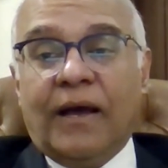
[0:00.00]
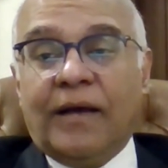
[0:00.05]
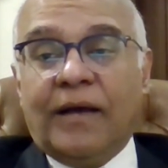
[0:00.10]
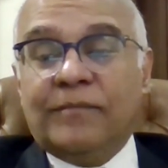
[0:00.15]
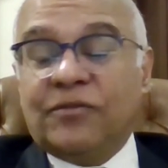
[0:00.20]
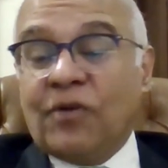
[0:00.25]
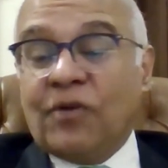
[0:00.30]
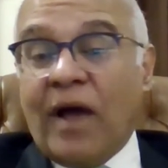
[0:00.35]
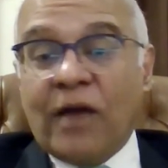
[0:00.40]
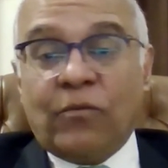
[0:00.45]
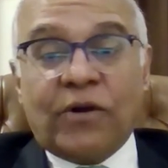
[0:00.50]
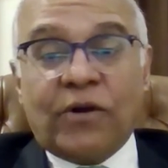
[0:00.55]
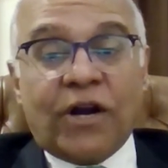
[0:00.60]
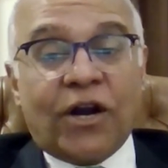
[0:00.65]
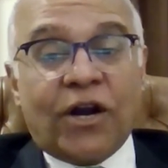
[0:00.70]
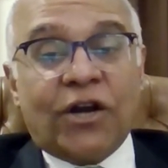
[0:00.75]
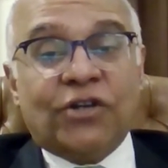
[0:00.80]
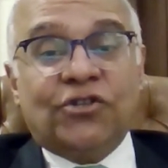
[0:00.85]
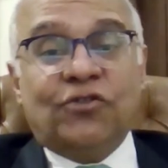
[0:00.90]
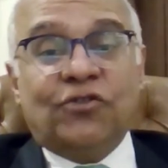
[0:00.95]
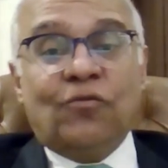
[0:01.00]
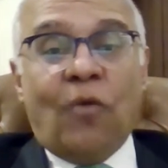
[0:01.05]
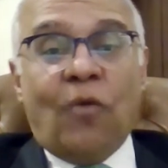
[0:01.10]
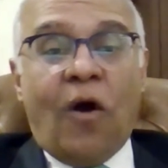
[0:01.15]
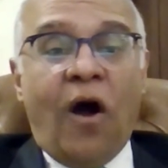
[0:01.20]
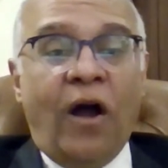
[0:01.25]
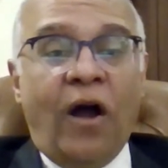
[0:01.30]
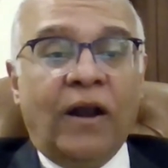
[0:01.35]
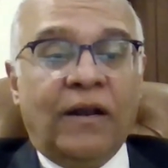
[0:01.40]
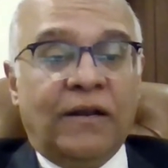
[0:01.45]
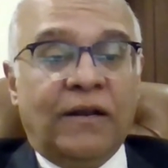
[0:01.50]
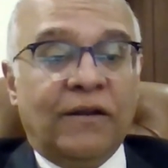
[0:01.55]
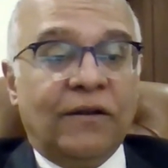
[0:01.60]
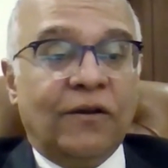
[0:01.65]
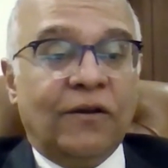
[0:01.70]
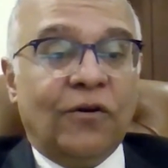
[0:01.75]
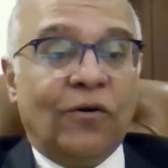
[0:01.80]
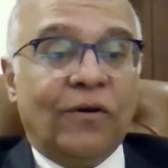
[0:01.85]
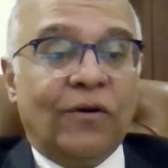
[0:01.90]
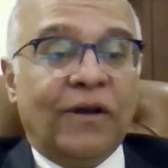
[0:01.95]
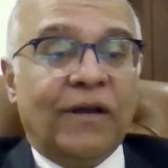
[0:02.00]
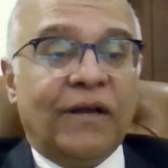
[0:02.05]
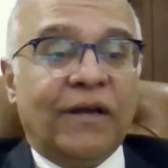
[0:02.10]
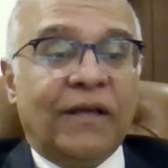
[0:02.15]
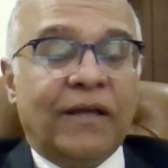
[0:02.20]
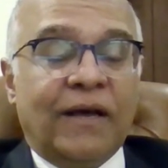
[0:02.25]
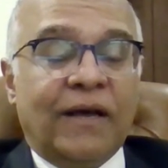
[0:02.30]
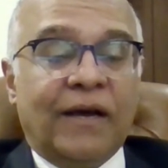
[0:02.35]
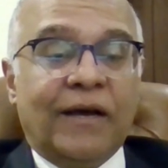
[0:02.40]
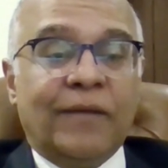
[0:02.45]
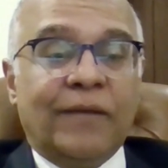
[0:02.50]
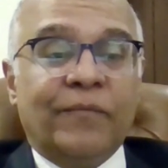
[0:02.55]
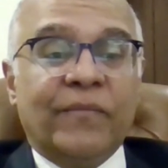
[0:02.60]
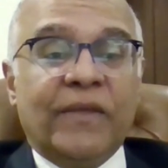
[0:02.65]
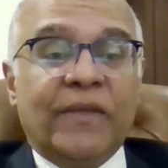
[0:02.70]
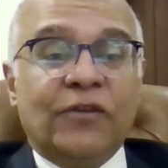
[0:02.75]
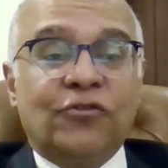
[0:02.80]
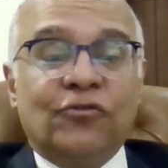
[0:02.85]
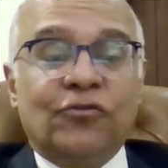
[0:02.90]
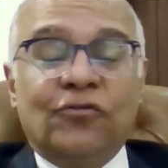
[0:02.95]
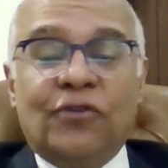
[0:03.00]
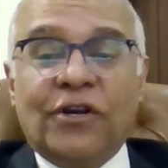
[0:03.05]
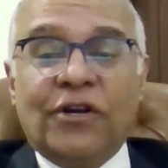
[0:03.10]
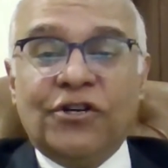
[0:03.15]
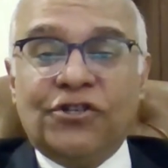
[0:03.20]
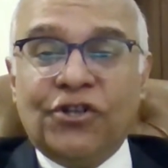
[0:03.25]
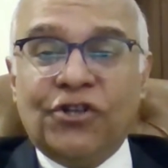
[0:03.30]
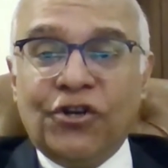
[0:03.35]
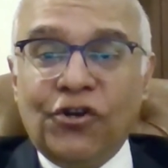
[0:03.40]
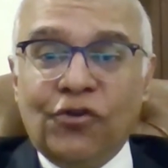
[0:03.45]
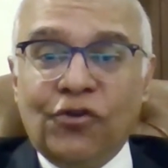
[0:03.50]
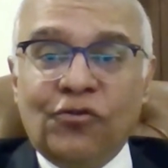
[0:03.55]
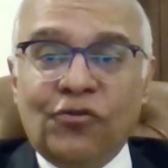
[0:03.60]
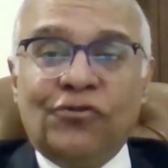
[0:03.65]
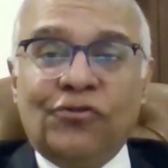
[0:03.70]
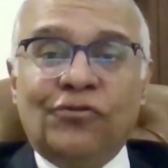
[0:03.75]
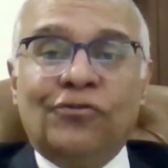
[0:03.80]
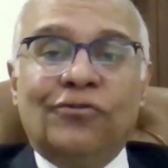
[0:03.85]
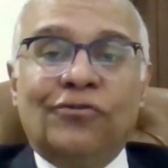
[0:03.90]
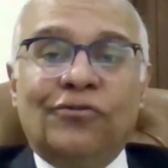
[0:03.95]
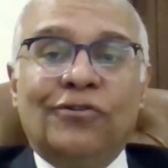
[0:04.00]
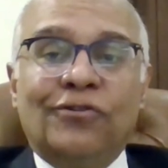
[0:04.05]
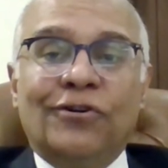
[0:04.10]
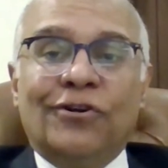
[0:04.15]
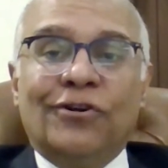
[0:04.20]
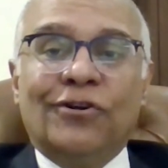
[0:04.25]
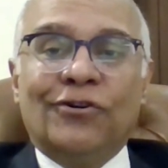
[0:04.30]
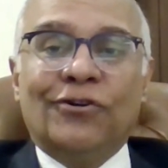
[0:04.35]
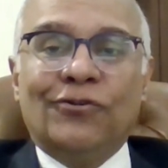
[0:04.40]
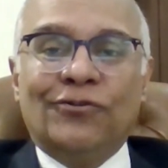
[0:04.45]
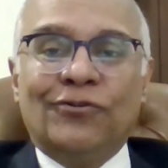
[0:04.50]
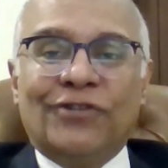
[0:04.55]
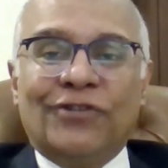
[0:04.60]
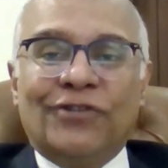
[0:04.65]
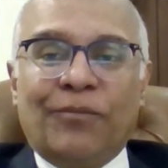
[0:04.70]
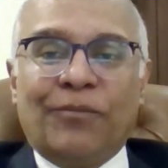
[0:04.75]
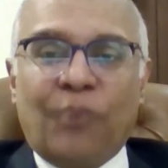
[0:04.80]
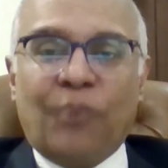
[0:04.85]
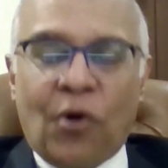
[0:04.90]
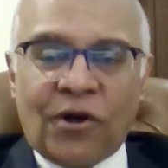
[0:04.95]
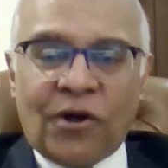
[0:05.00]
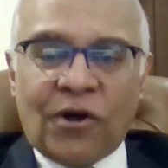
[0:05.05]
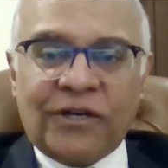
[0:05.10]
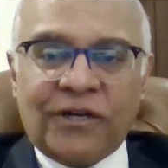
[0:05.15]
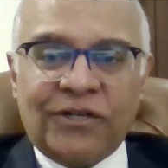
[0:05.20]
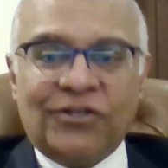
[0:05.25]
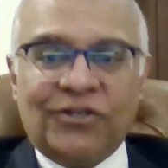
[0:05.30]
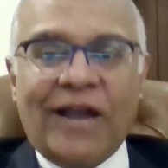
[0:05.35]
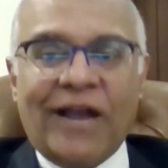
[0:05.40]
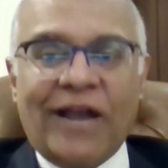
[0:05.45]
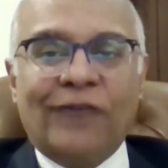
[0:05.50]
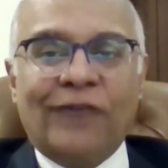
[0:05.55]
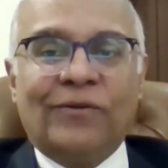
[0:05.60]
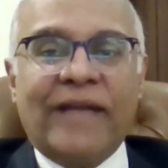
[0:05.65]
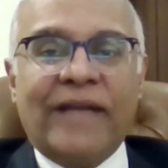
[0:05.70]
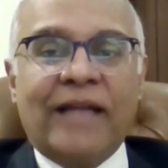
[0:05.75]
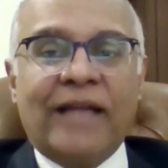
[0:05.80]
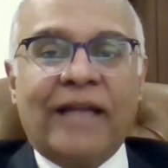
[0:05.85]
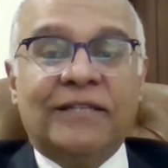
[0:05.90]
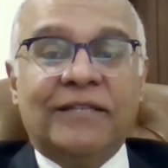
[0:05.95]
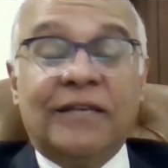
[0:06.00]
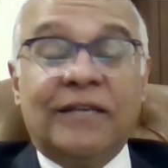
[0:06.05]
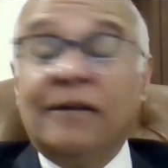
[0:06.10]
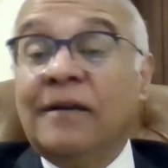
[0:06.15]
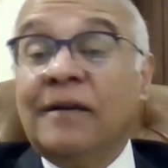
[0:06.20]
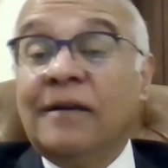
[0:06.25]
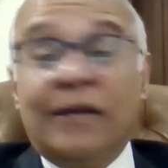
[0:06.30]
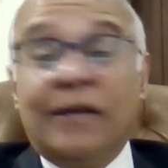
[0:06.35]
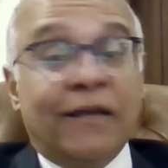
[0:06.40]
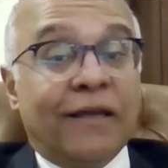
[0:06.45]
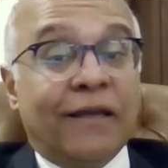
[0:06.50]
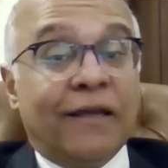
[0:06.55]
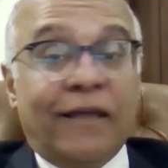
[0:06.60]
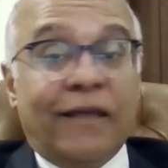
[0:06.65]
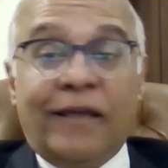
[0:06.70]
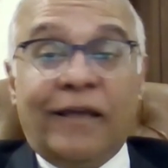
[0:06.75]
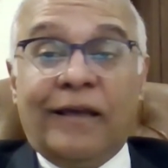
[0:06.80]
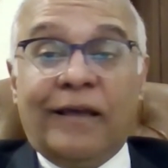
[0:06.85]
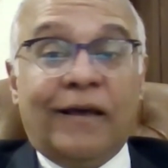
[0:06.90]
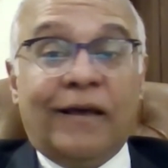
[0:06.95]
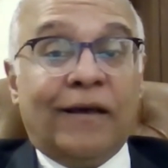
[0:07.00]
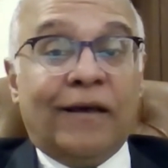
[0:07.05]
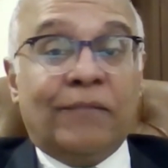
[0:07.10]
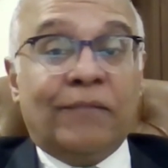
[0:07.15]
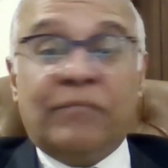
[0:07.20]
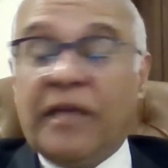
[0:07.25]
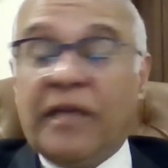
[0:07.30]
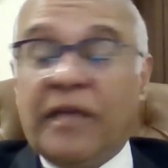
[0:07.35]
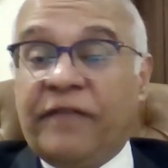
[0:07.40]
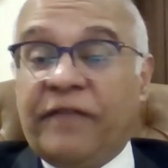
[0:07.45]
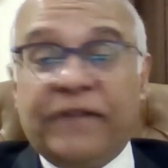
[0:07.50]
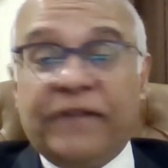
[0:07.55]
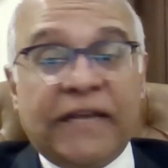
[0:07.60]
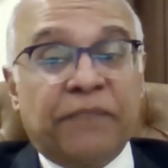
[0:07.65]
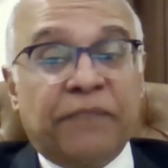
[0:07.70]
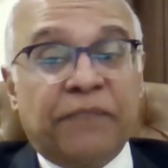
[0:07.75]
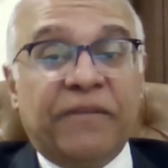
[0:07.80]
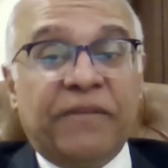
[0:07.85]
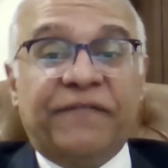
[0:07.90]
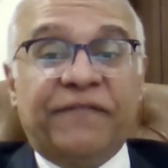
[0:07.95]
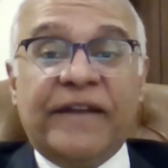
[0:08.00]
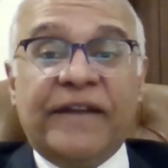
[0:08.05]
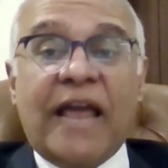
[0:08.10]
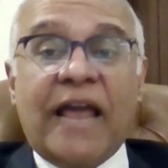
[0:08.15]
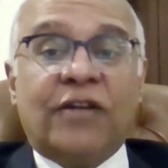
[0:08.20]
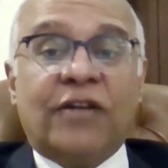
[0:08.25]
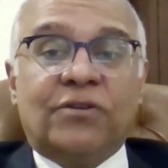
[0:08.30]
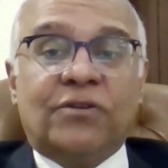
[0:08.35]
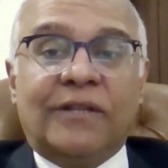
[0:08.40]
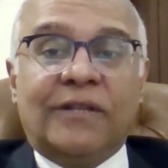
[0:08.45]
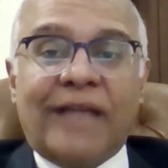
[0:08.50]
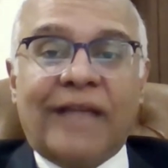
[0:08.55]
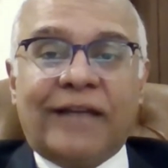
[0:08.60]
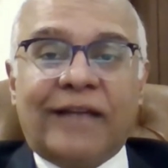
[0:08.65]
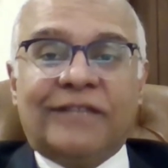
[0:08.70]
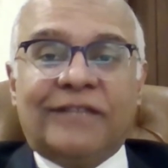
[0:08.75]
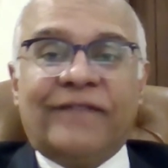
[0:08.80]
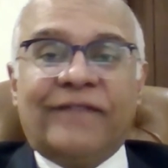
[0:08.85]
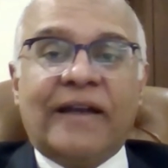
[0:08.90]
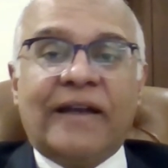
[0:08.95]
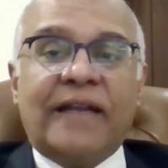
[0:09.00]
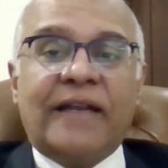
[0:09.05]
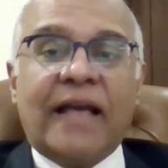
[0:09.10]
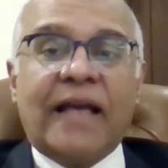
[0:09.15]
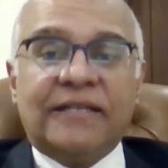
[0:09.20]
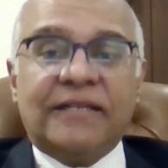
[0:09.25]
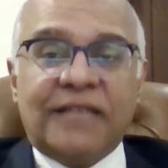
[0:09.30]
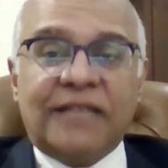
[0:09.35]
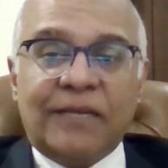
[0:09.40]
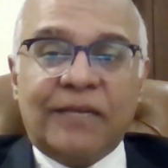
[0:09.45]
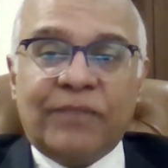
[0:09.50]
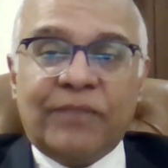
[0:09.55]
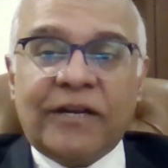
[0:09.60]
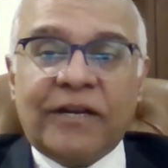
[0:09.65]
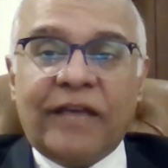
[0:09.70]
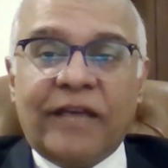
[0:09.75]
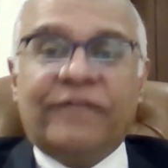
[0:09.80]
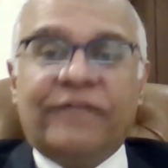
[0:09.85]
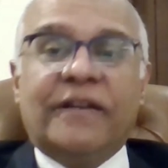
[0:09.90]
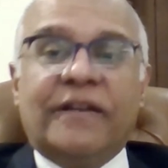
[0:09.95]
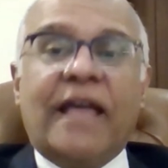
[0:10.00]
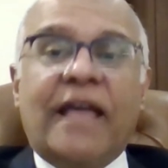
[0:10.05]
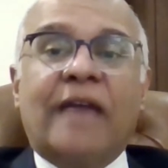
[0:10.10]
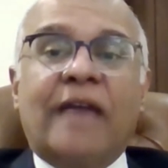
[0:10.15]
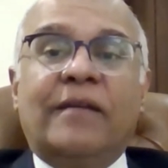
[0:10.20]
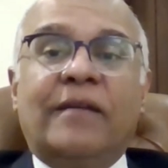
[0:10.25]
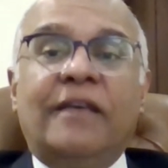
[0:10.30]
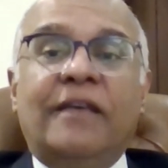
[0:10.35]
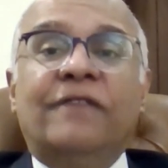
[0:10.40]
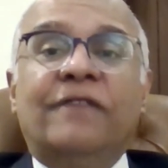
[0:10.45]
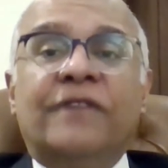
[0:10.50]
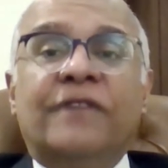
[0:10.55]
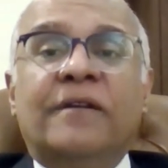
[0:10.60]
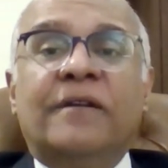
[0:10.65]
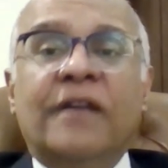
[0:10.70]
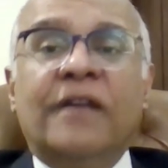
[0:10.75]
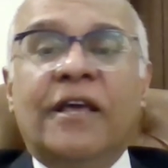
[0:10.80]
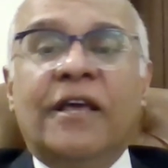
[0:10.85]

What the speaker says: So I would urge you all to continue to support childhood cancer. If it can be financial, that is fantastic. But if it can, even